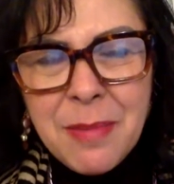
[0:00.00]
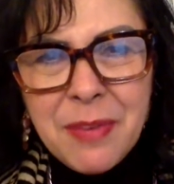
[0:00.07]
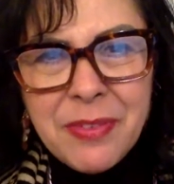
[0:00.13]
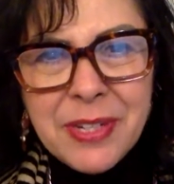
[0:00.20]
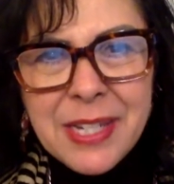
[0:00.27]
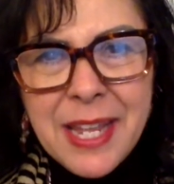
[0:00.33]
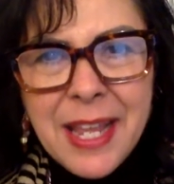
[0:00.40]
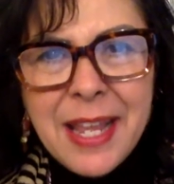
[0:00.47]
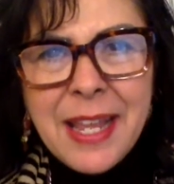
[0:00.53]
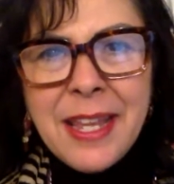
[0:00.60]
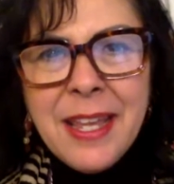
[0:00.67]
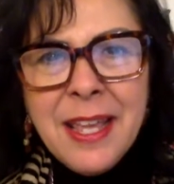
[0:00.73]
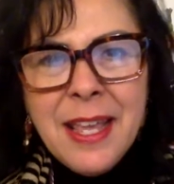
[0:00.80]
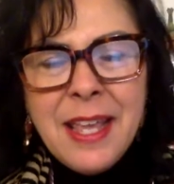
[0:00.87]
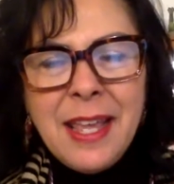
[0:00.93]
every
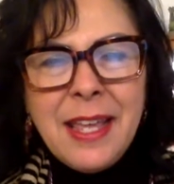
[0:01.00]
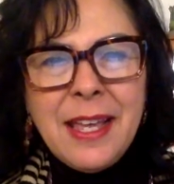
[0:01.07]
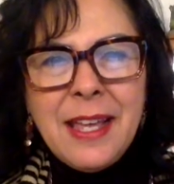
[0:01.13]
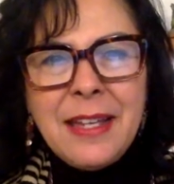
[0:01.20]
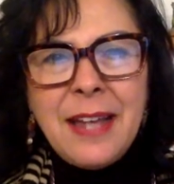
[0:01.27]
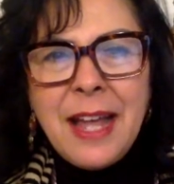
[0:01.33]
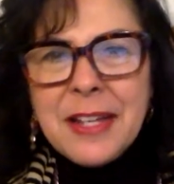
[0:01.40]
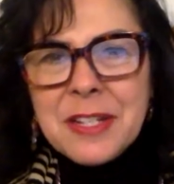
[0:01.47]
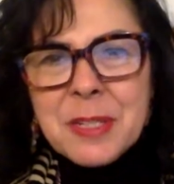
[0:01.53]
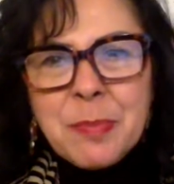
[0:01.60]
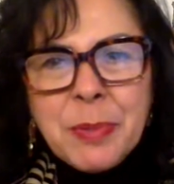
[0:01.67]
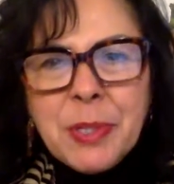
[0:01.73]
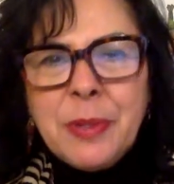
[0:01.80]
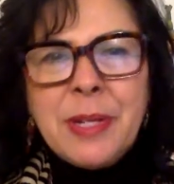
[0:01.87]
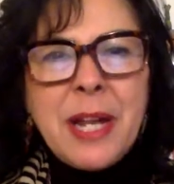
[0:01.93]
day, and I just
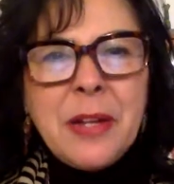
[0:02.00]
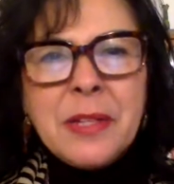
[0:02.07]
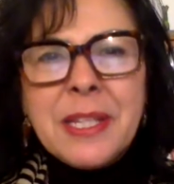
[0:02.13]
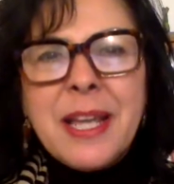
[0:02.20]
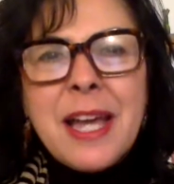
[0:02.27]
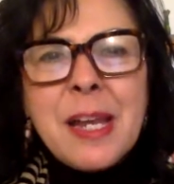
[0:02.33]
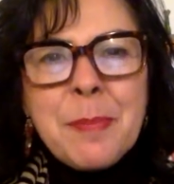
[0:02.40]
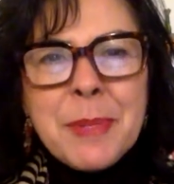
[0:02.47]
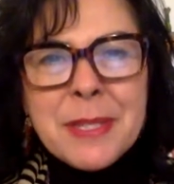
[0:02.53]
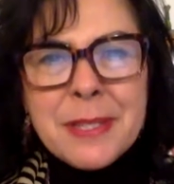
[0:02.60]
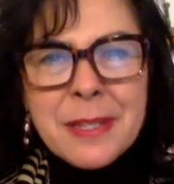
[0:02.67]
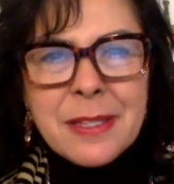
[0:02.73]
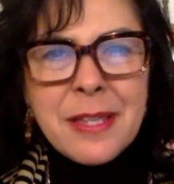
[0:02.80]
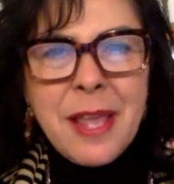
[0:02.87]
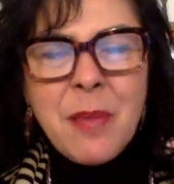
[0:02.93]
blew it. I only got up at
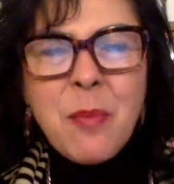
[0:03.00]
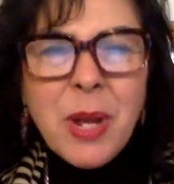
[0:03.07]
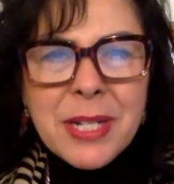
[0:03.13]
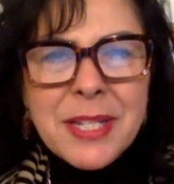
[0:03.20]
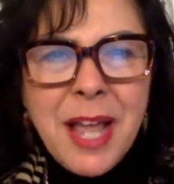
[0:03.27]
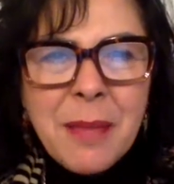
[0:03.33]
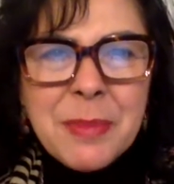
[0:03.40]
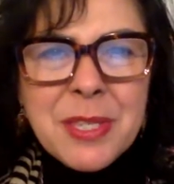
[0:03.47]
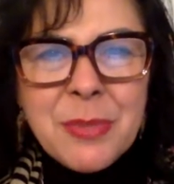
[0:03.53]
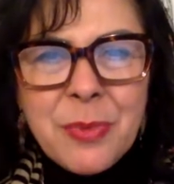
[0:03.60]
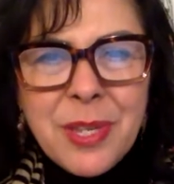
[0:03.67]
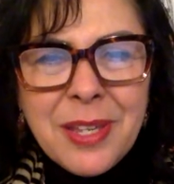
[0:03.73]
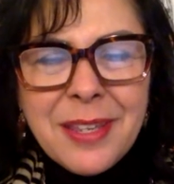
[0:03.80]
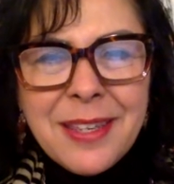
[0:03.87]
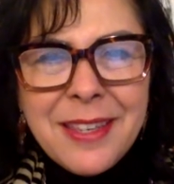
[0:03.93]
6 a.m. one time this
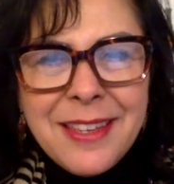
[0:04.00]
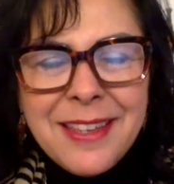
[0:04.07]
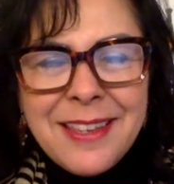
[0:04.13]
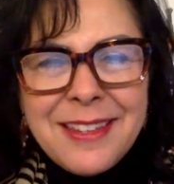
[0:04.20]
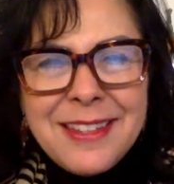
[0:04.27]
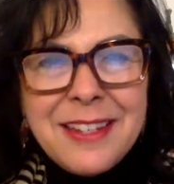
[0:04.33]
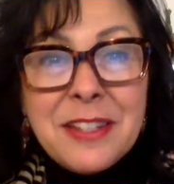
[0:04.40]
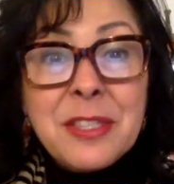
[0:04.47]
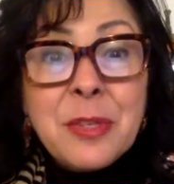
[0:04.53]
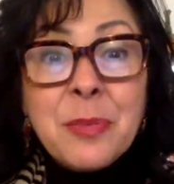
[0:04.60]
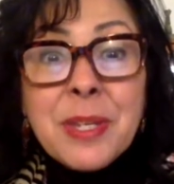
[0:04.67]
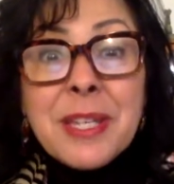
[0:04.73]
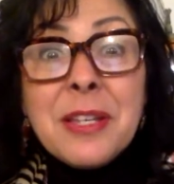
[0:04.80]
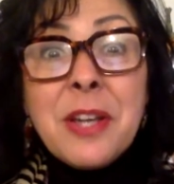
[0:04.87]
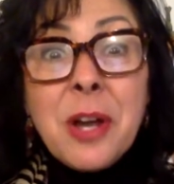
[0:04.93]
week. You know, so
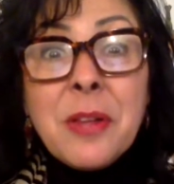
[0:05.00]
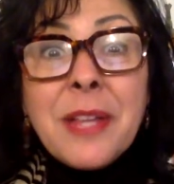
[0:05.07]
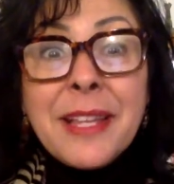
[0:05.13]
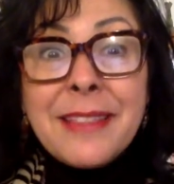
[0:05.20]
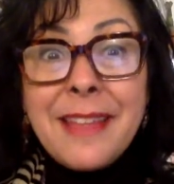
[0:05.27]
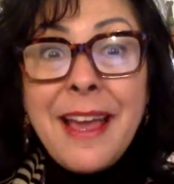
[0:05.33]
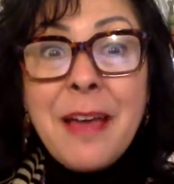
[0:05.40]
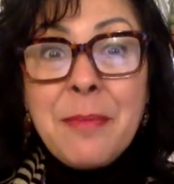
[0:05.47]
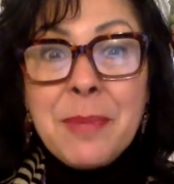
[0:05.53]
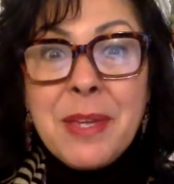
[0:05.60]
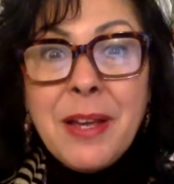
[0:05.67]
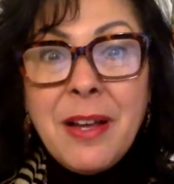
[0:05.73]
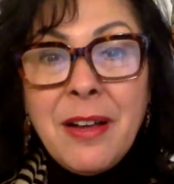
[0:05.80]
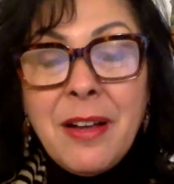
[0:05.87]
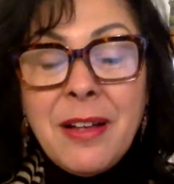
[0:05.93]
we can go like that, be
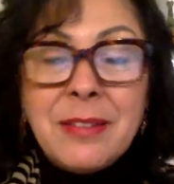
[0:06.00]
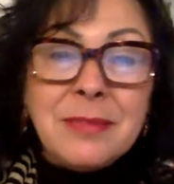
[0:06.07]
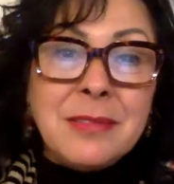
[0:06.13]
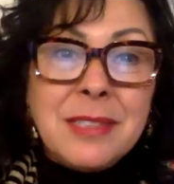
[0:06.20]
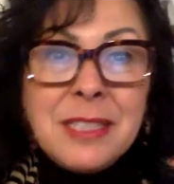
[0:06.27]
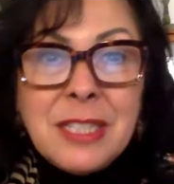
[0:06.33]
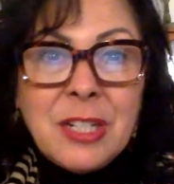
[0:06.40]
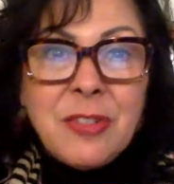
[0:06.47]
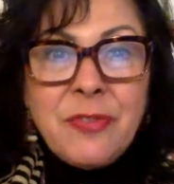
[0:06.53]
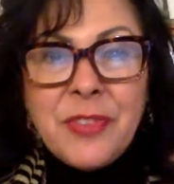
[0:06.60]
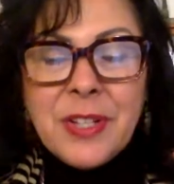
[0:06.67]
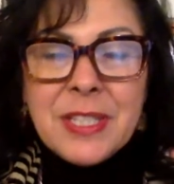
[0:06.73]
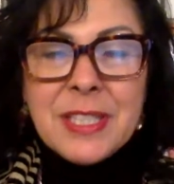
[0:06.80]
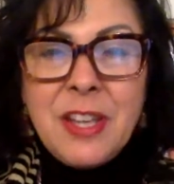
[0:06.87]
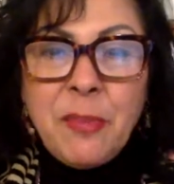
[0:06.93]
all, you know,
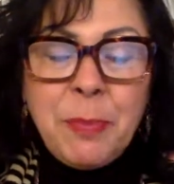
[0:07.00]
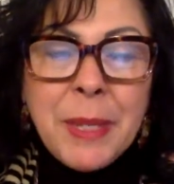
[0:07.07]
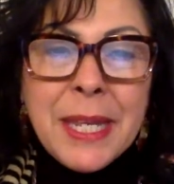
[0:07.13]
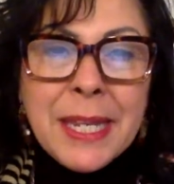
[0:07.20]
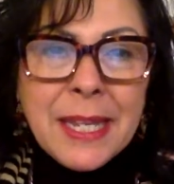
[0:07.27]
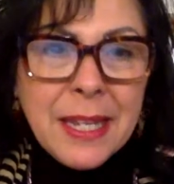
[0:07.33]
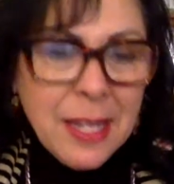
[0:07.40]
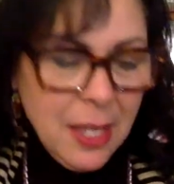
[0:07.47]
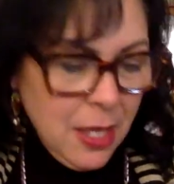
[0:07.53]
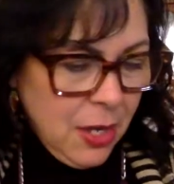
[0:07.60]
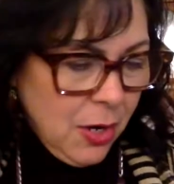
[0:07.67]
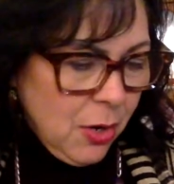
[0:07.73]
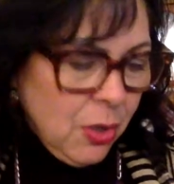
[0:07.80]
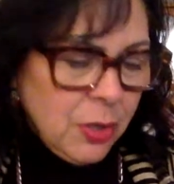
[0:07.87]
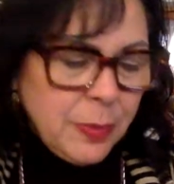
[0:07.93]
self-pity,
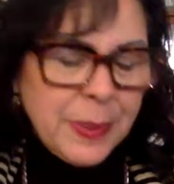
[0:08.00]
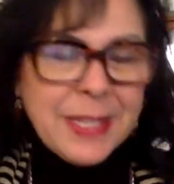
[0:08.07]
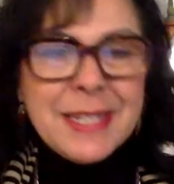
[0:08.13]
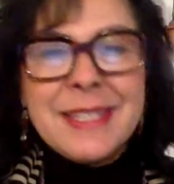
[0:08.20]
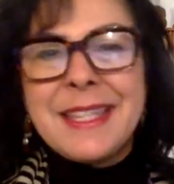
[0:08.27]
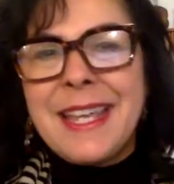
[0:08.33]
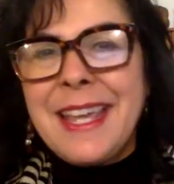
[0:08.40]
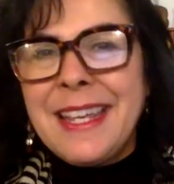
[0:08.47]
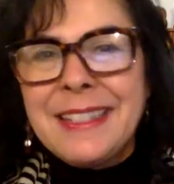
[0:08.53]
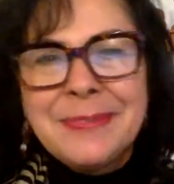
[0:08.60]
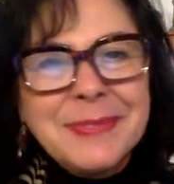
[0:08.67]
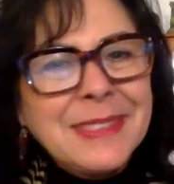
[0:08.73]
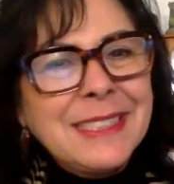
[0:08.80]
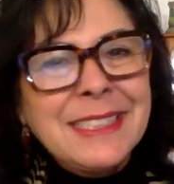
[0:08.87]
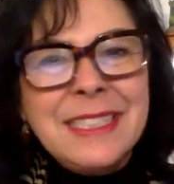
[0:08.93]
or we could say,
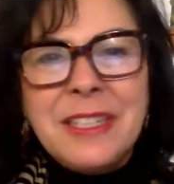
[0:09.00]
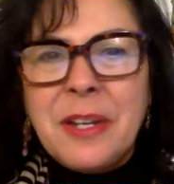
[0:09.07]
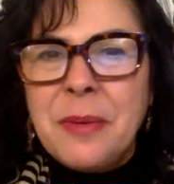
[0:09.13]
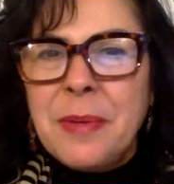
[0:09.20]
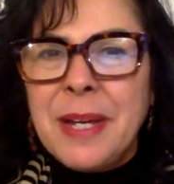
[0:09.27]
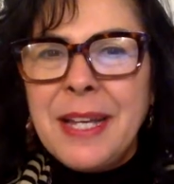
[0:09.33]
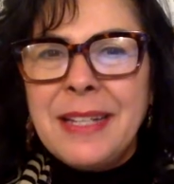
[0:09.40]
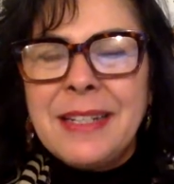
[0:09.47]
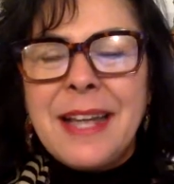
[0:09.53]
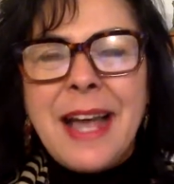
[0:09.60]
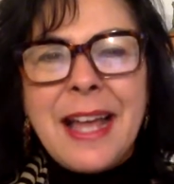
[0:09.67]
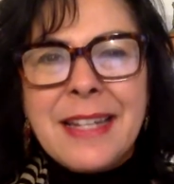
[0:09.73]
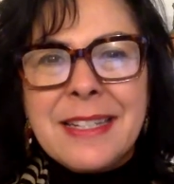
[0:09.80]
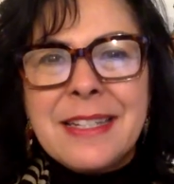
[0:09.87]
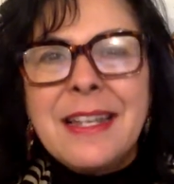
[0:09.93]
you know what,
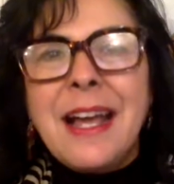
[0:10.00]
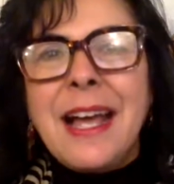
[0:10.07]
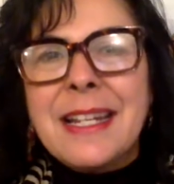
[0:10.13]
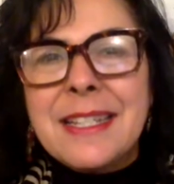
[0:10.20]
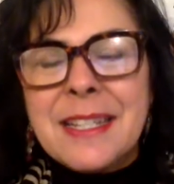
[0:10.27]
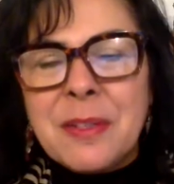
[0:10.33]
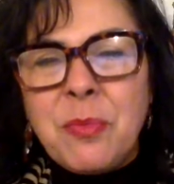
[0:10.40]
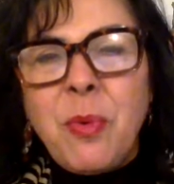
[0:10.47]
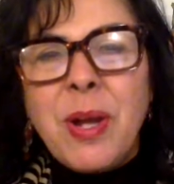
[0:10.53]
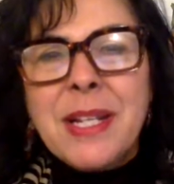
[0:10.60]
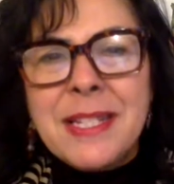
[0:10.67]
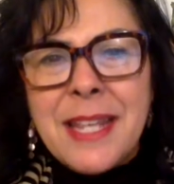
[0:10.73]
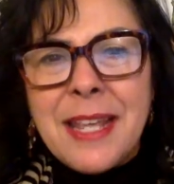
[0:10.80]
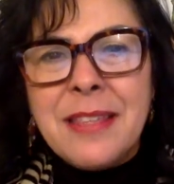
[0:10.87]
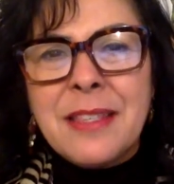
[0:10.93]
I did
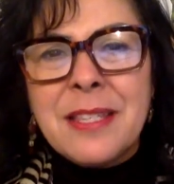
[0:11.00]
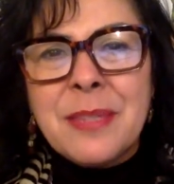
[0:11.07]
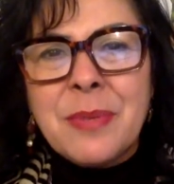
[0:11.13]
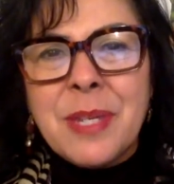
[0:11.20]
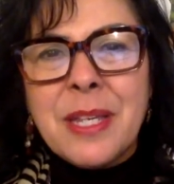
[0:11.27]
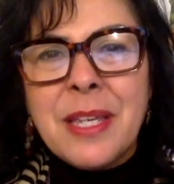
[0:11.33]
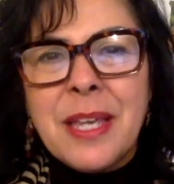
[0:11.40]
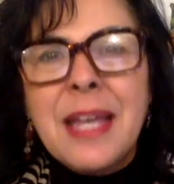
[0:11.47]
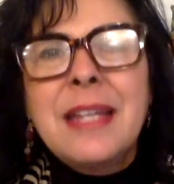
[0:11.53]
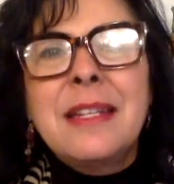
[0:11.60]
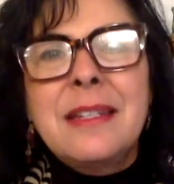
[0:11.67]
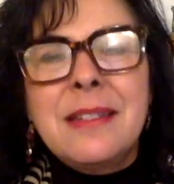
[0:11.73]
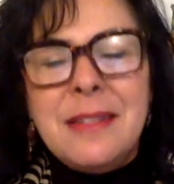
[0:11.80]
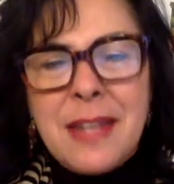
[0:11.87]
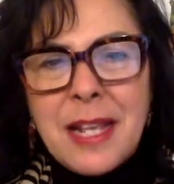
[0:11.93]
one day this week,
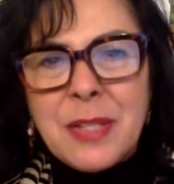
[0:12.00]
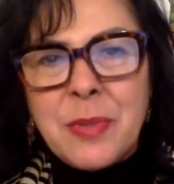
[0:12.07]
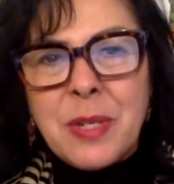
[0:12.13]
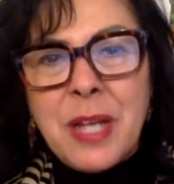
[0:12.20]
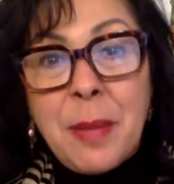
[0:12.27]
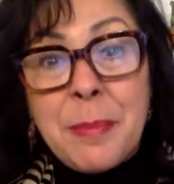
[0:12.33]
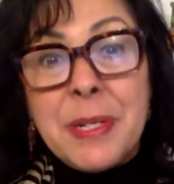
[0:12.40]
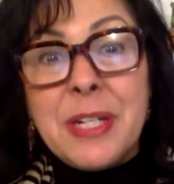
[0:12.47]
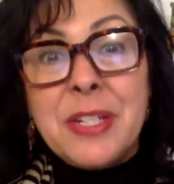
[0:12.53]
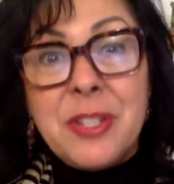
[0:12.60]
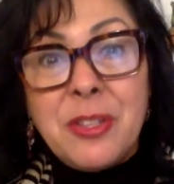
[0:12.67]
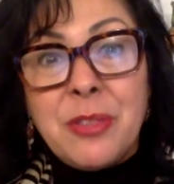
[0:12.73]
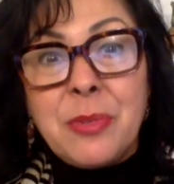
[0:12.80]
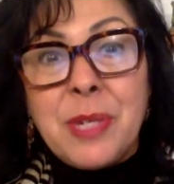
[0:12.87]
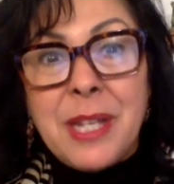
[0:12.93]
next week I'm going to
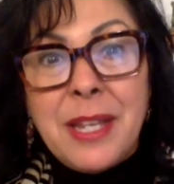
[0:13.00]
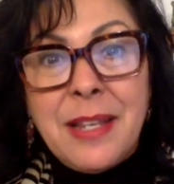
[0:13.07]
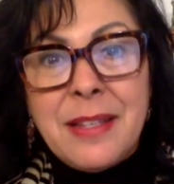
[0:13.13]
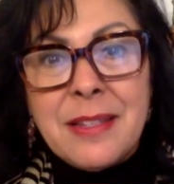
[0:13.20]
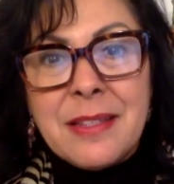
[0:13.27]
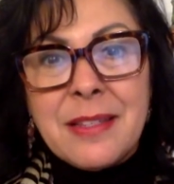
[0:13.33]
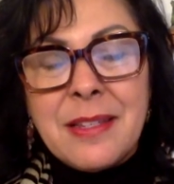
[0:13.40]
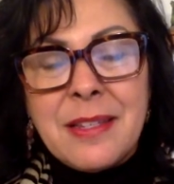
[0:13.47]
do 3 days.